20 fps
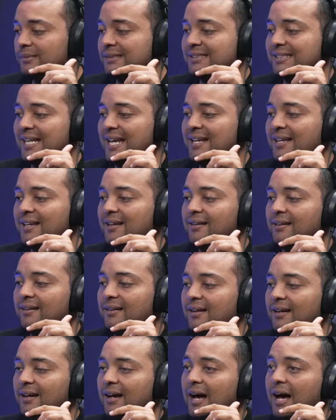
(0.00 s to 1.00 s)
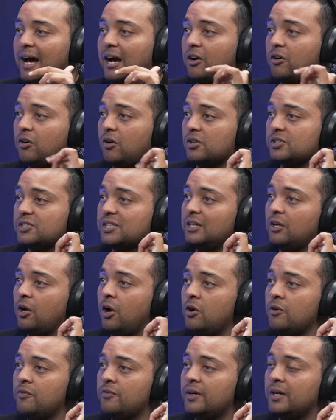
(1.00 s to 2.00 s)
mistaken, crossing
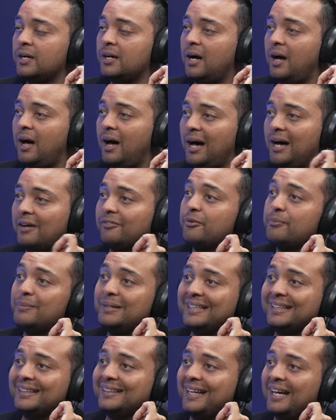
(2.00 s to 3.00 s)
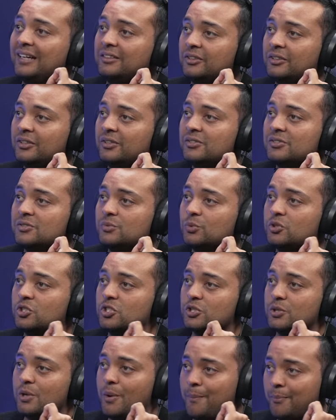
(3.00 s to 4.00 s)
over 500,000 downloads, which
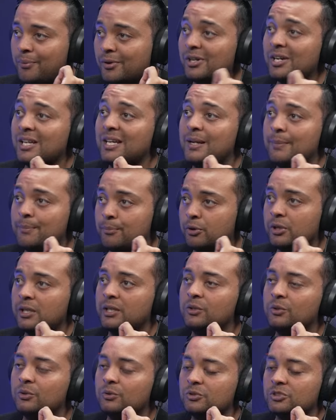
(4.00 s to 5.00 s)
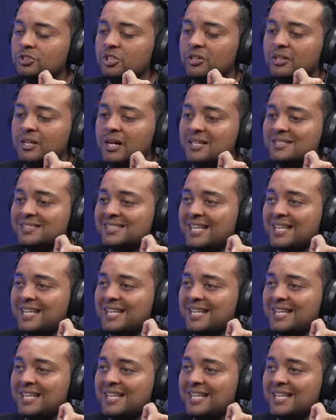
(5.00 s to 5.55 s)
is pretty, pretty cool. So guys,